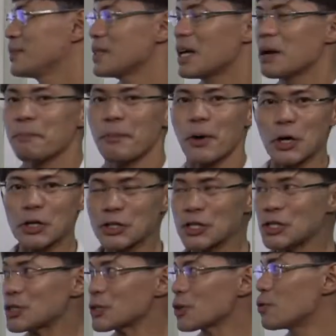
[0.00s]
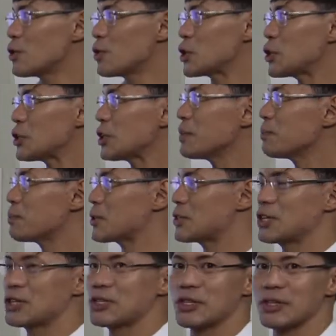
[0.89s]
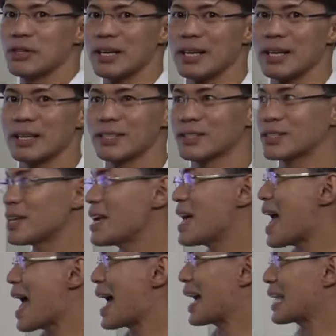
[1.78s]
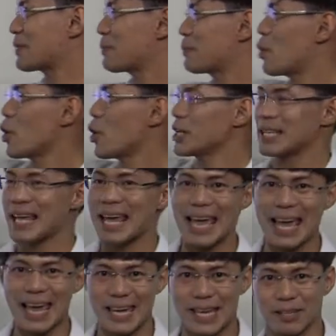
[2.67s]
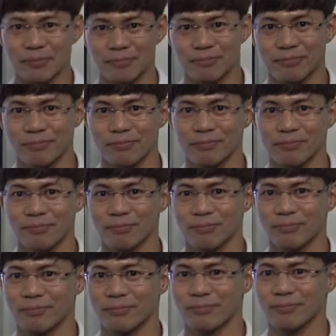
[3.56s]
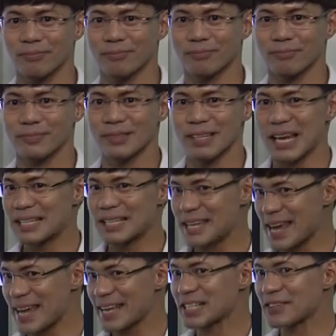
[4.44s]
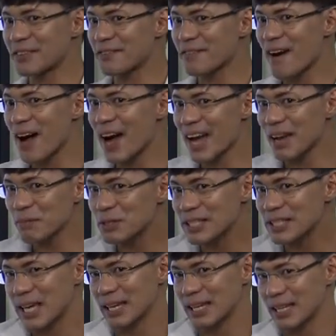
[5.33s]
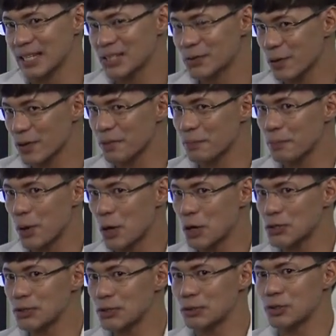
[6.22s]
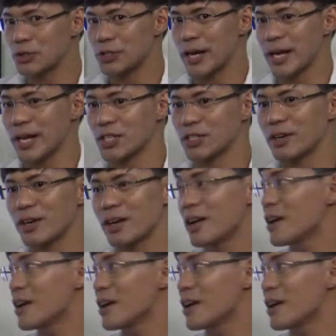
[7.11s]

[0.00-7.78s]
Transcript: A person's original position is at point A. It takes 5 seconds for the person to change